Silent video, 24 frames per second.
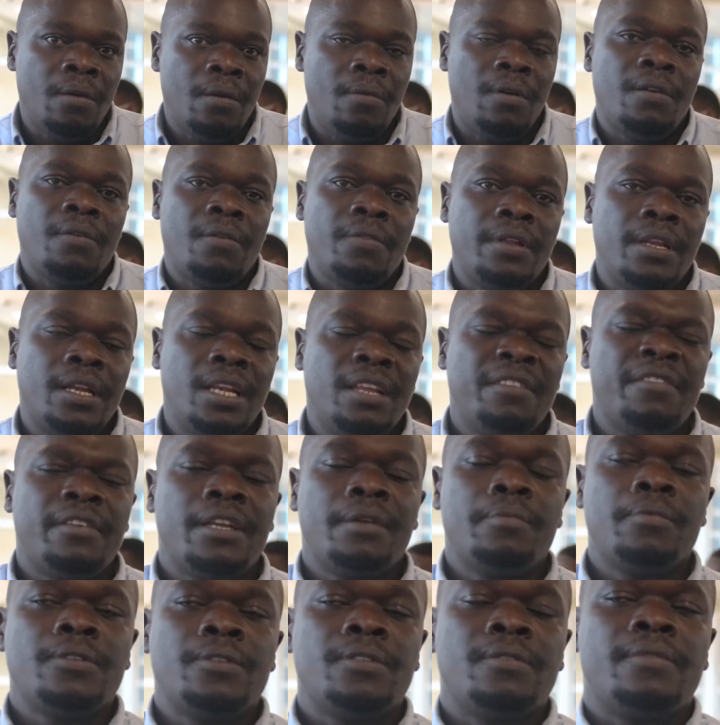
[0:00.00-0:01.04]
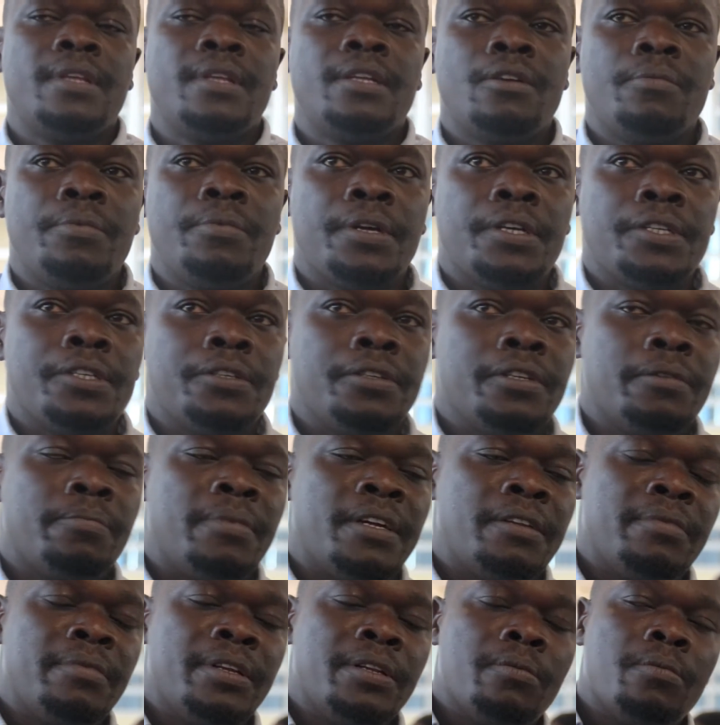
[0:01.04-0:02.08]
One of the deliverables of that communication
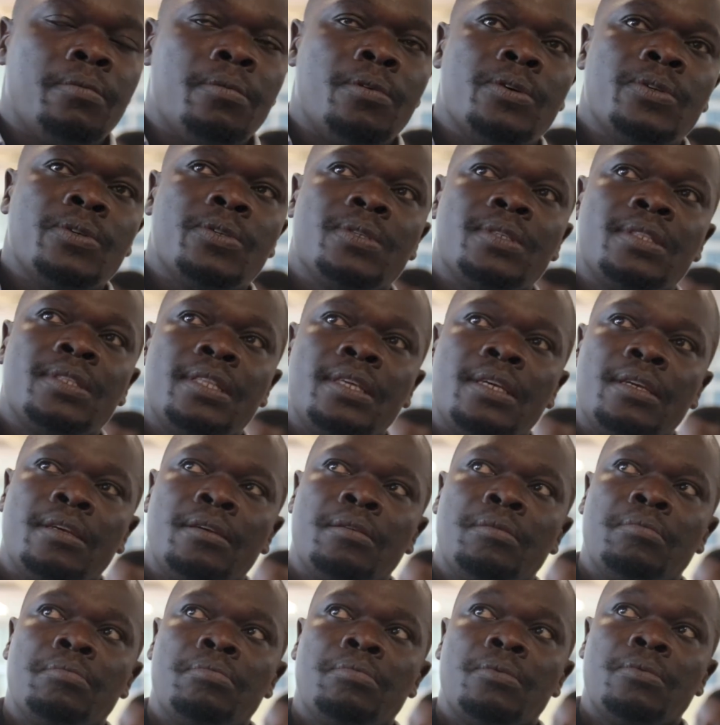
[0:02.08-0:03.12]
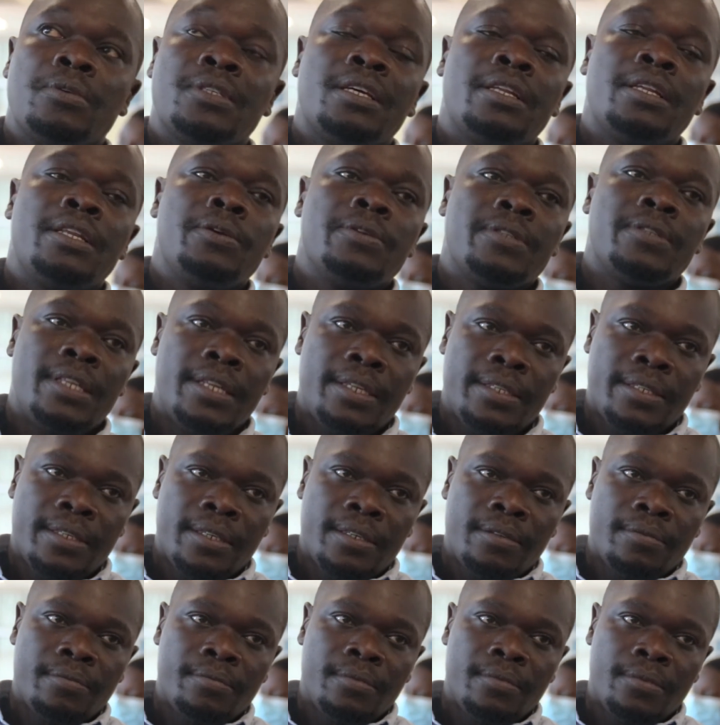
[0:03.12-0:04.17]
department was a newsletter,
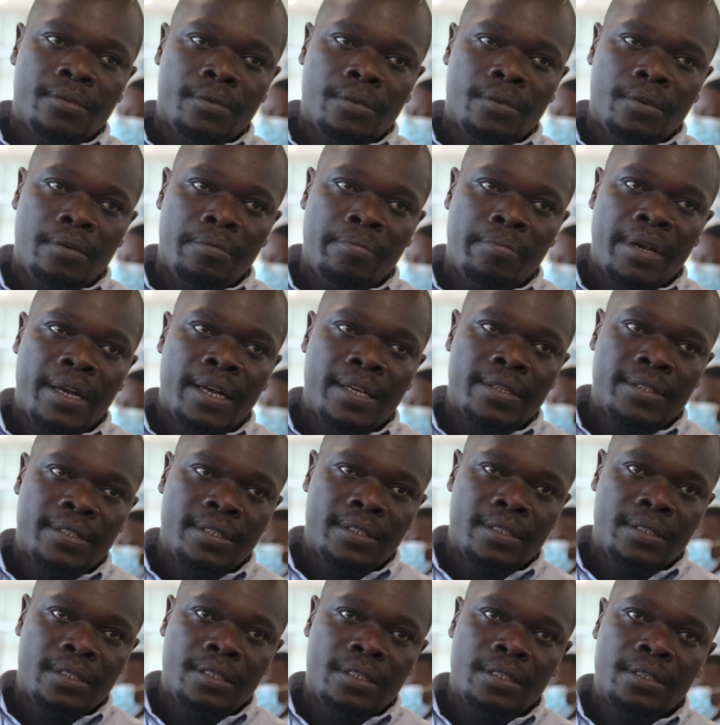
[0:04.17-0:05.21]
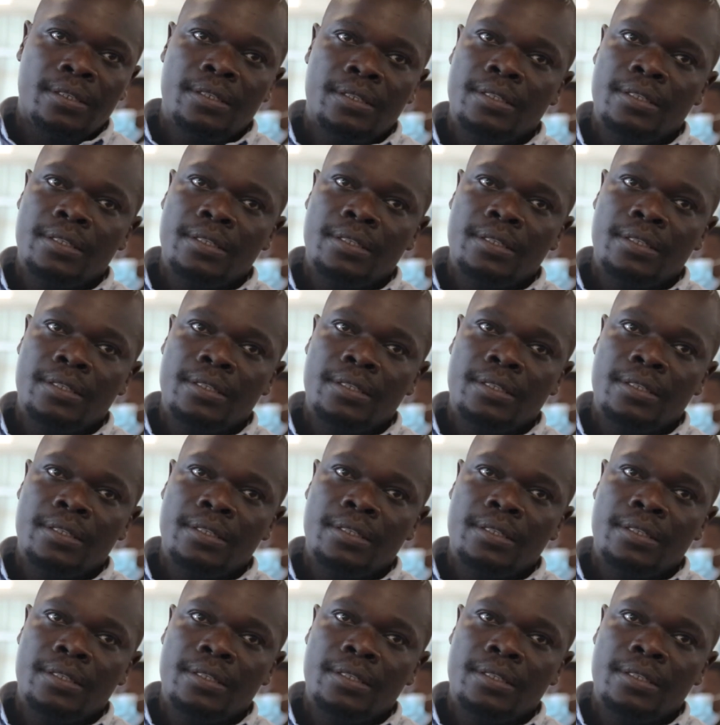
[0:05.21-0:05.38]
a magazine.